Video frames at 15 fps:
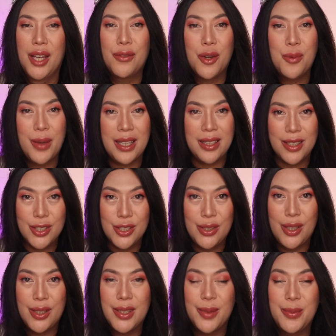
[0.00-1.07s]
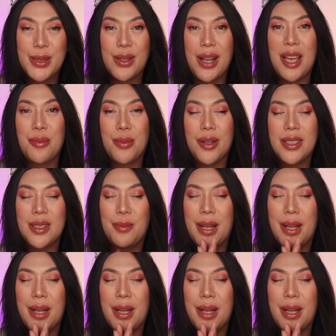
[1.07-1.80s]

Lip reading: For my additional subscribers,